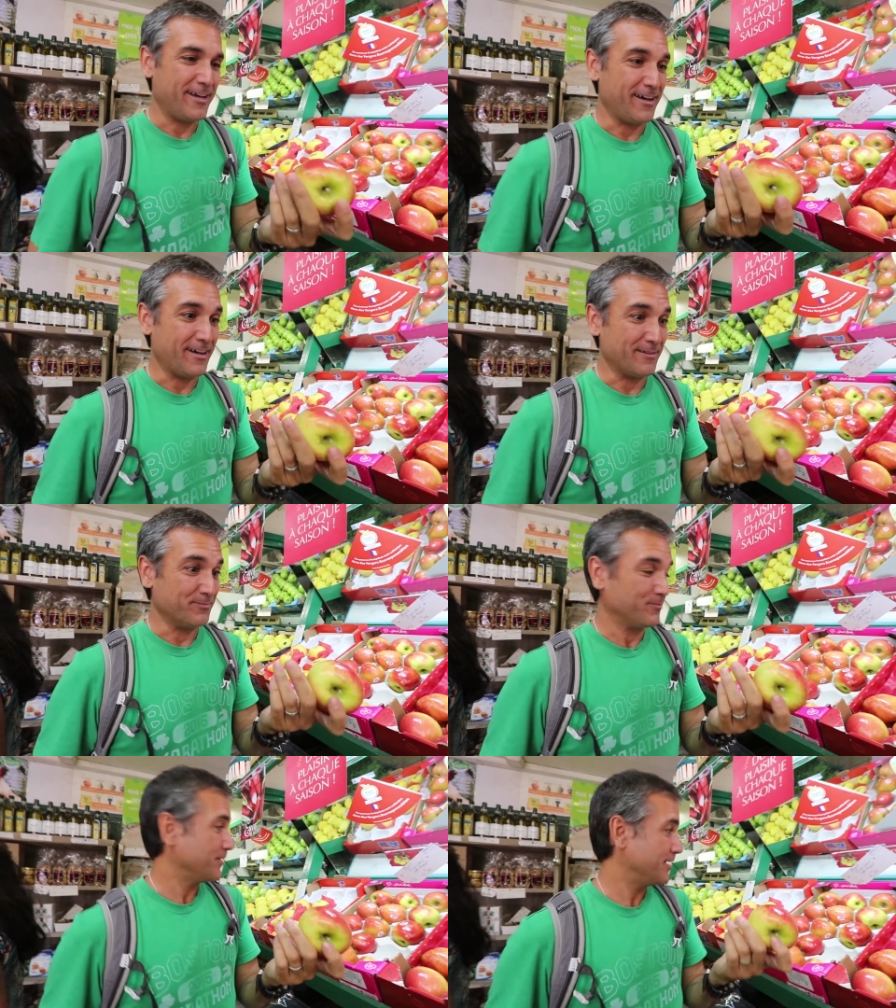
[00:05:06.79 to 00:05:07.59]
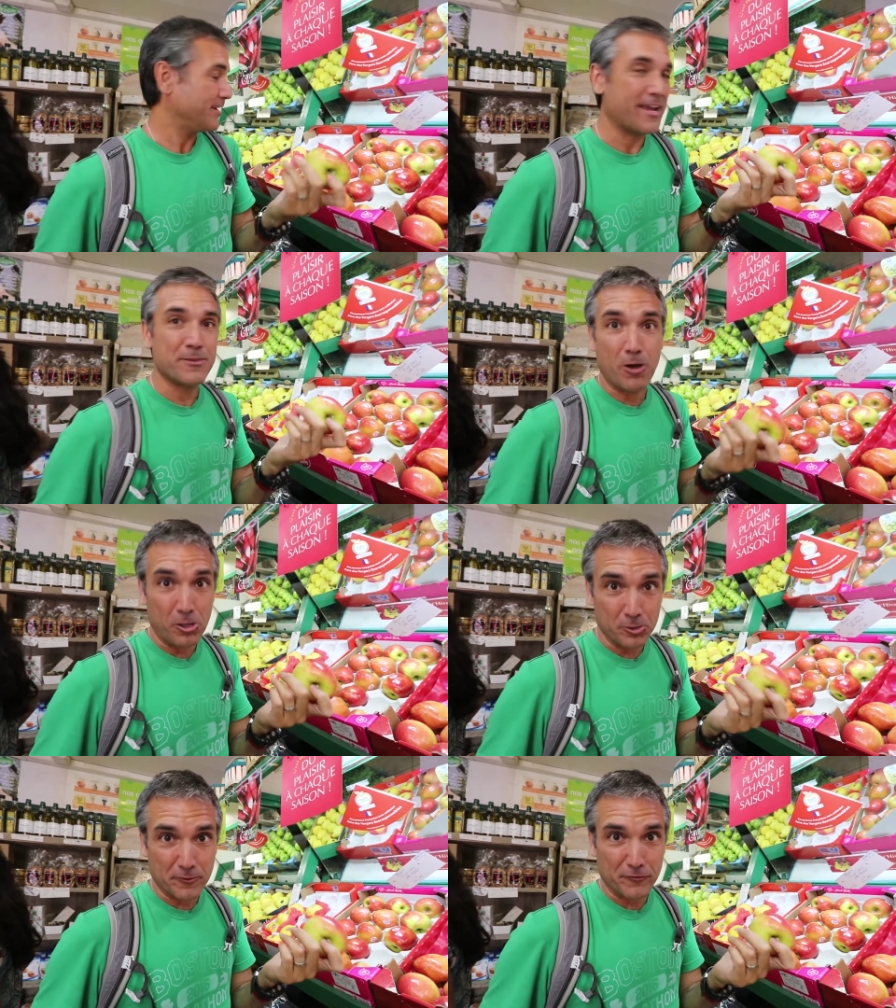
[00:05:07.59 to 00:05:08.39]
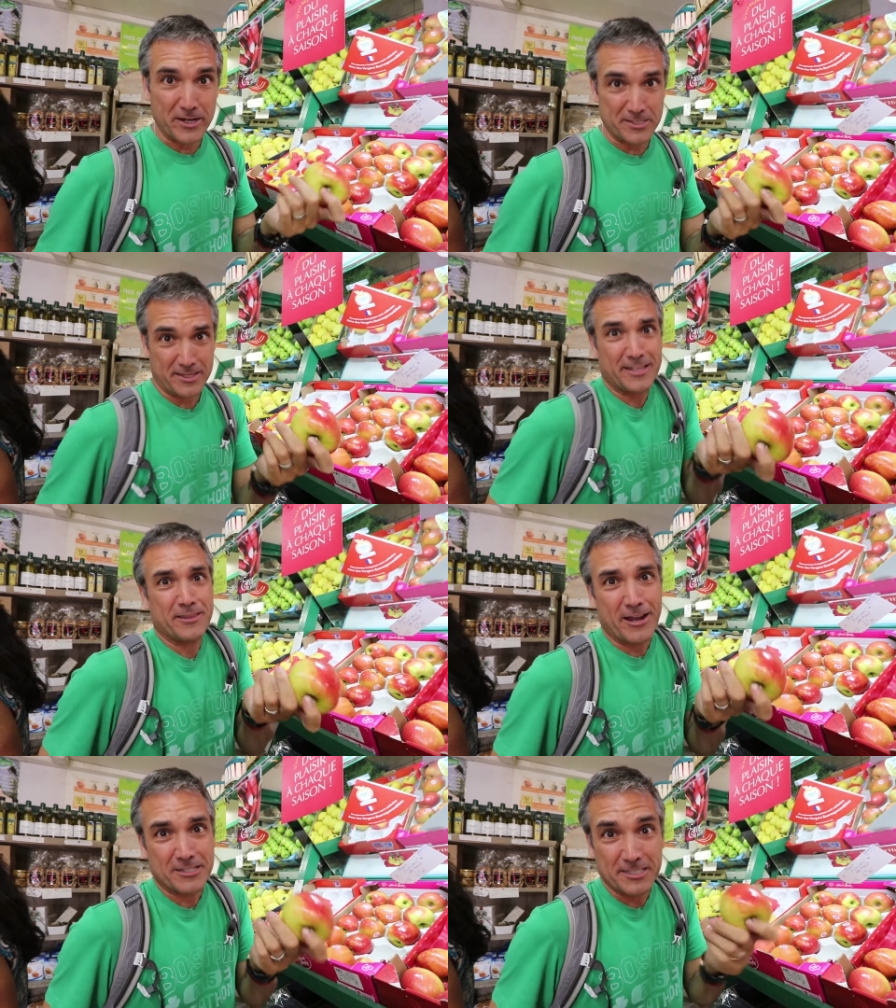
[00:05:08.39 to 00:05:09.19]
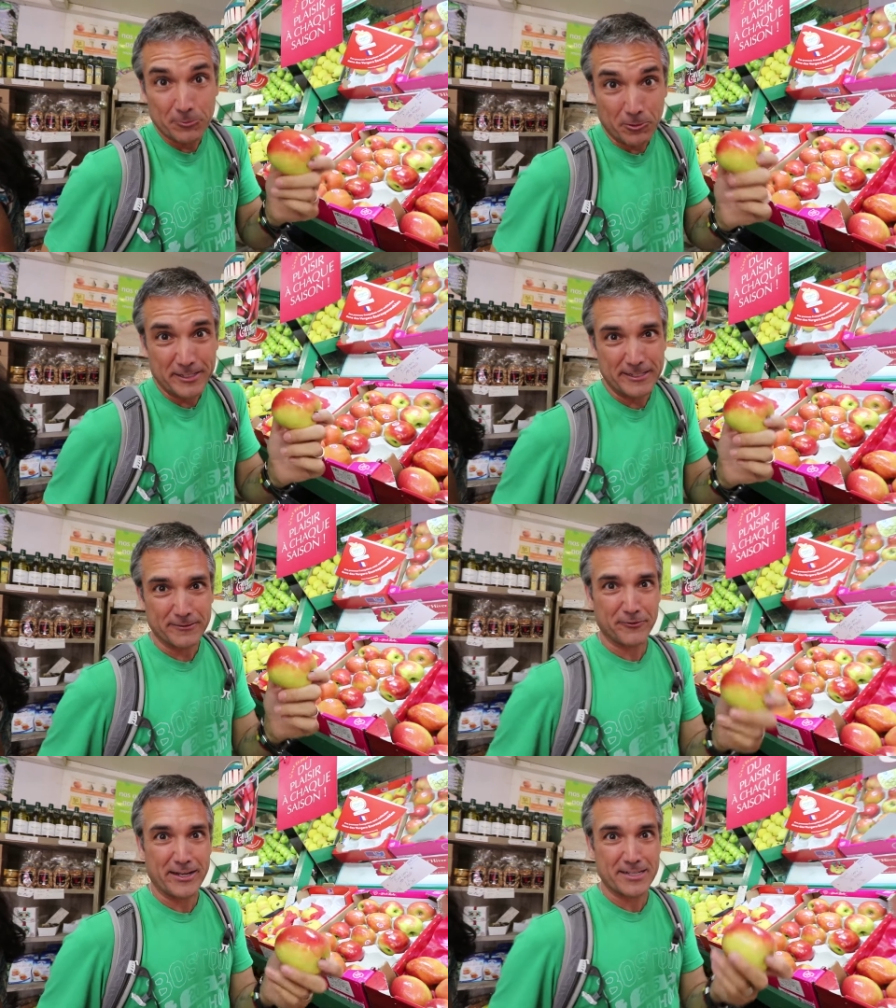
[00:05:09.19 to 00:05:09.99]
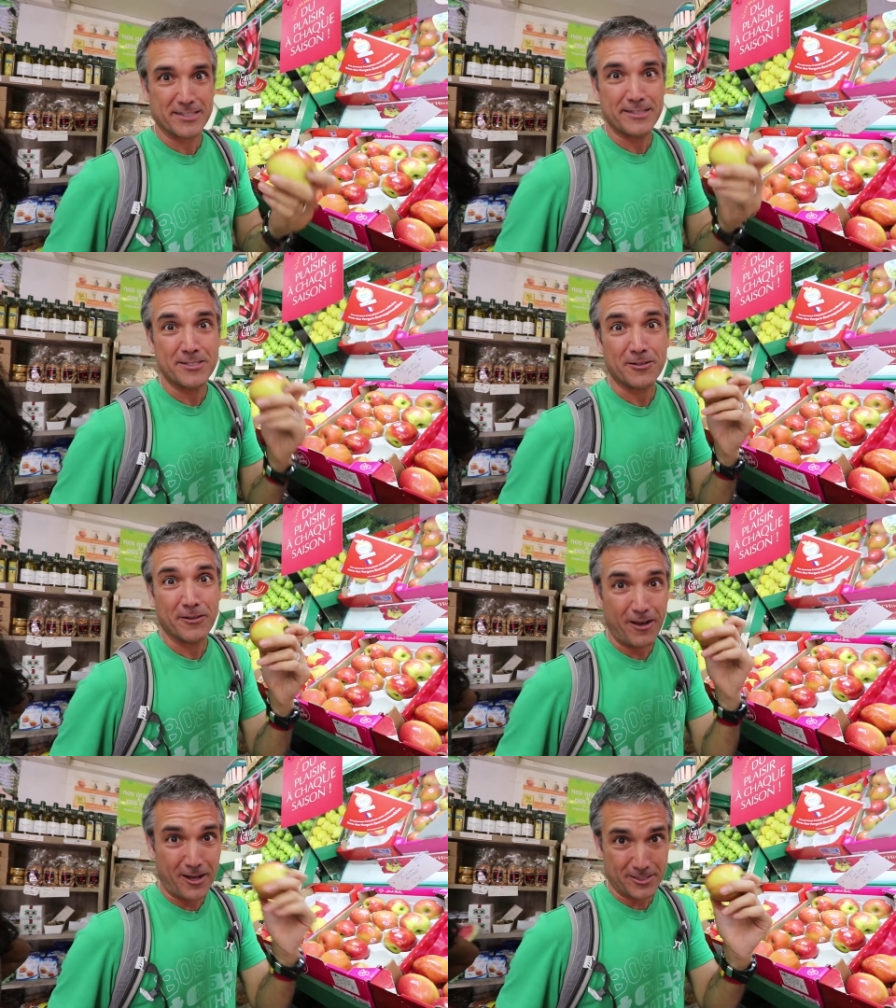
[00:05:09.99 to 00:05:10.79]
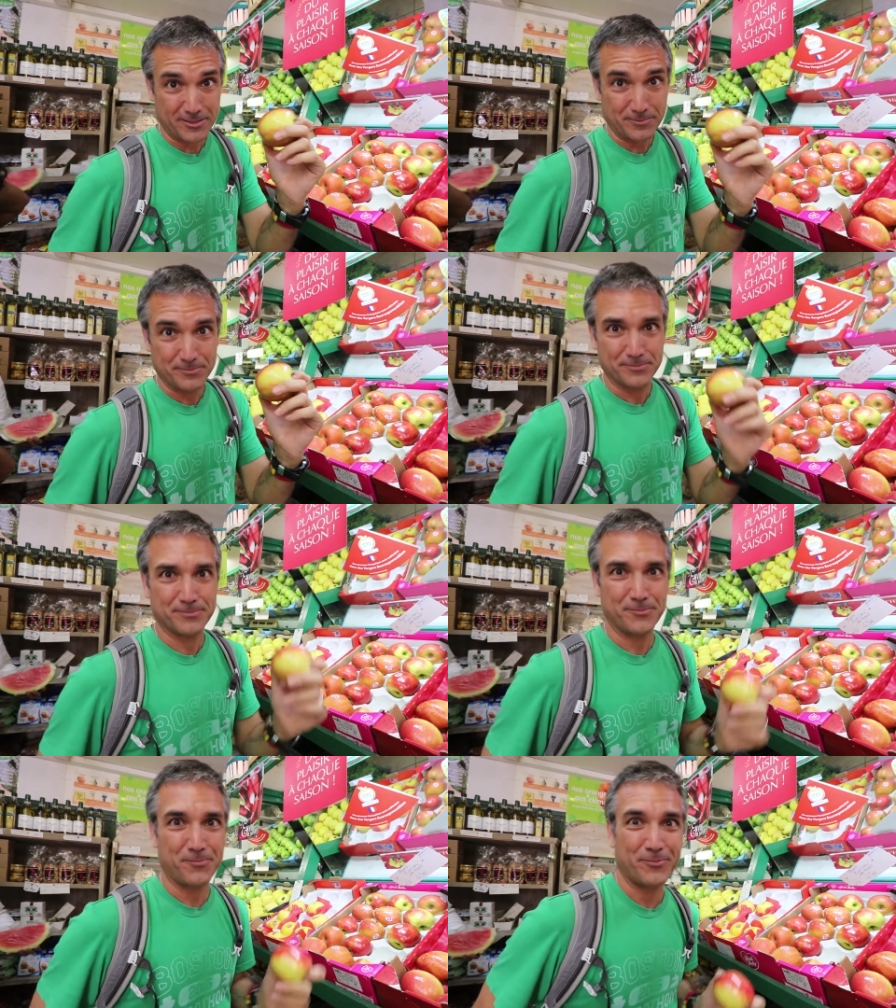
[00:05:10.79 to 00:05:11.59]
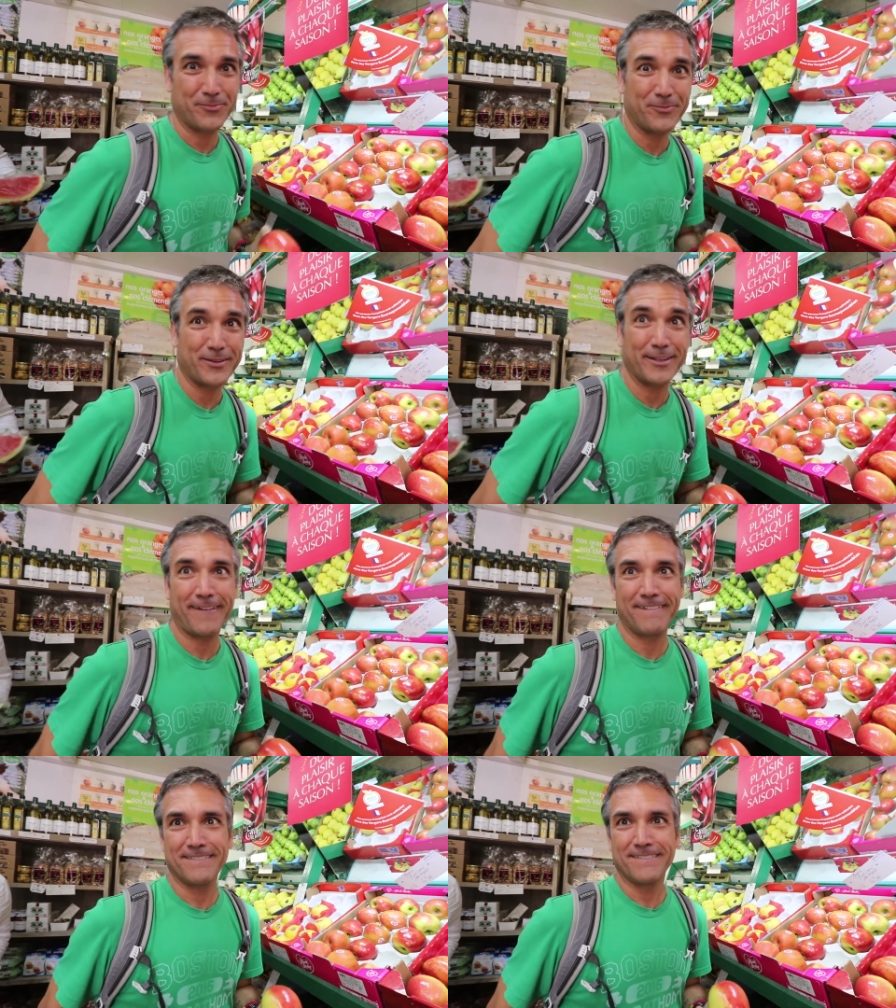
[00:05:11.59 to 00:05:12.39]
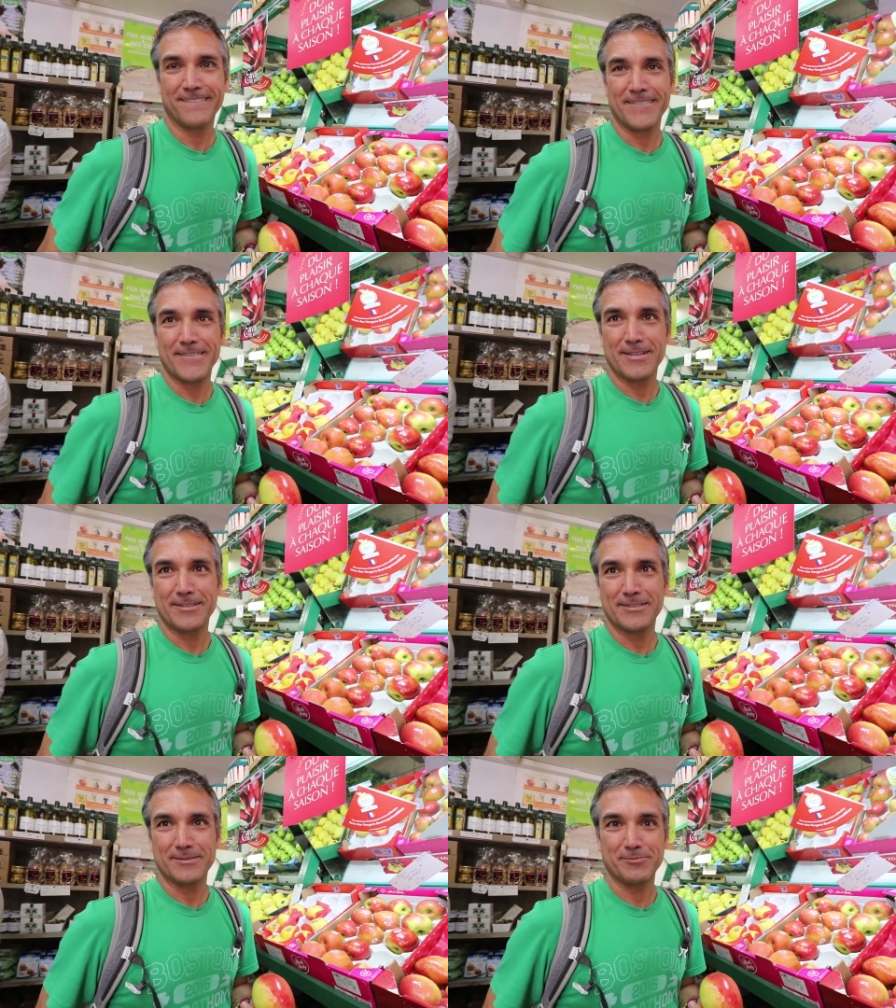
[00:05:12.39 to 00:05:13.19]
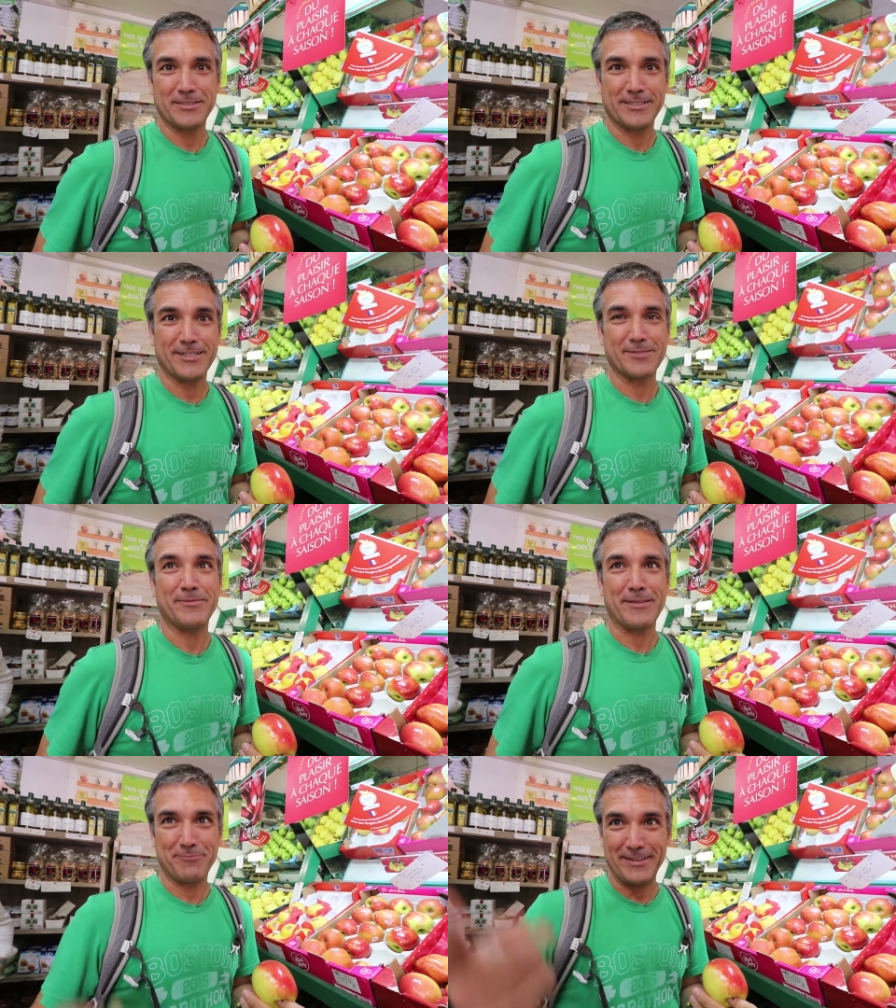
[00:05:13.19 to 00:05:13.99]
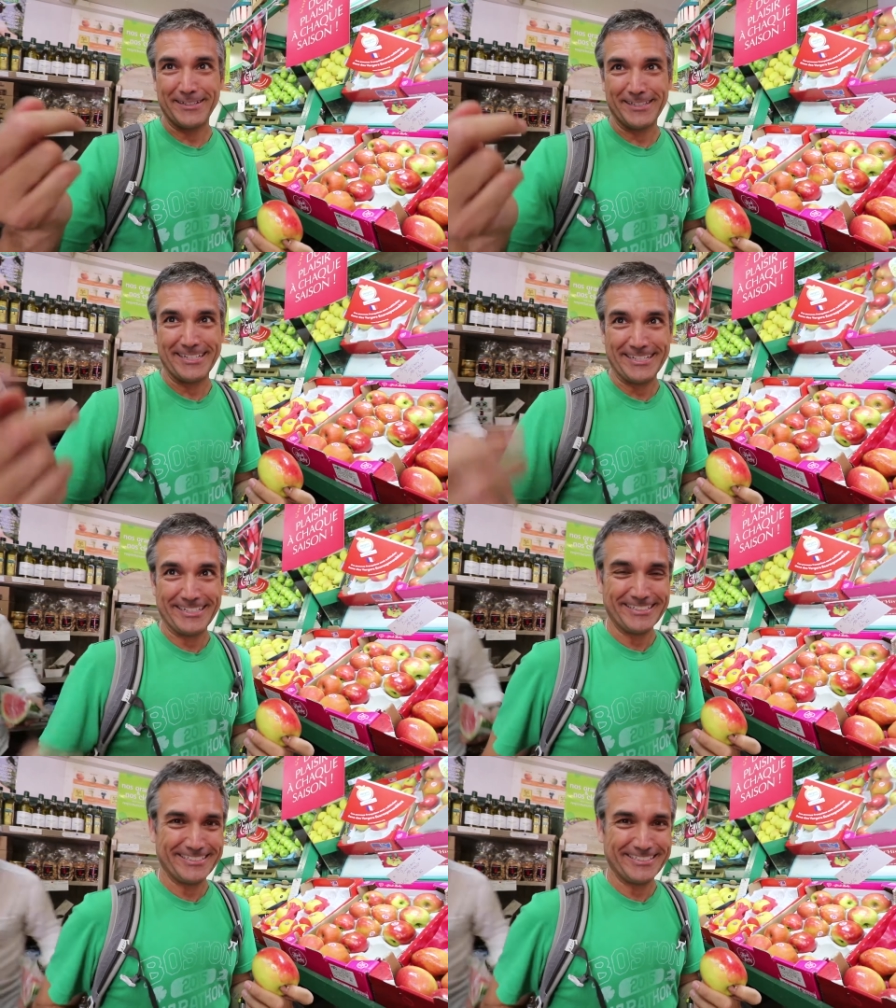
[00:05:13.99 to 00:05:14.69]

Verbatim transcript: Um, and they're all over France. I think they're actually grown here in France. These are awesome. I know why you like the pink ladies. Because of my pink lady.